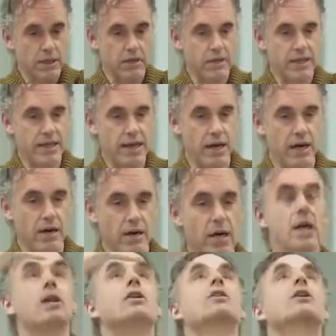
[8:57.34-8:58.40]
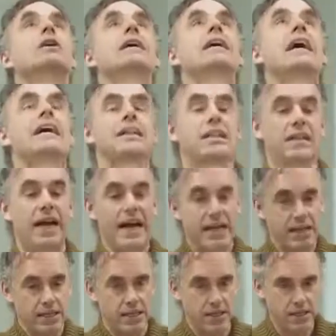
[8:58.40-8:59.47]
You're in there, you're looking at the
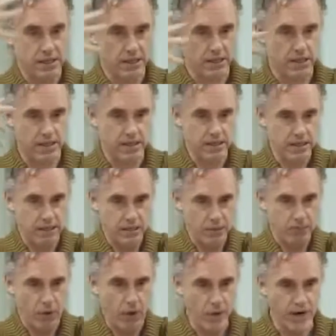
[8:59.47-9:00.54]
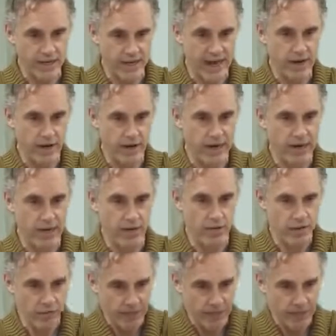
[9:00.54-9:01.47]
light, it's pouring down at you,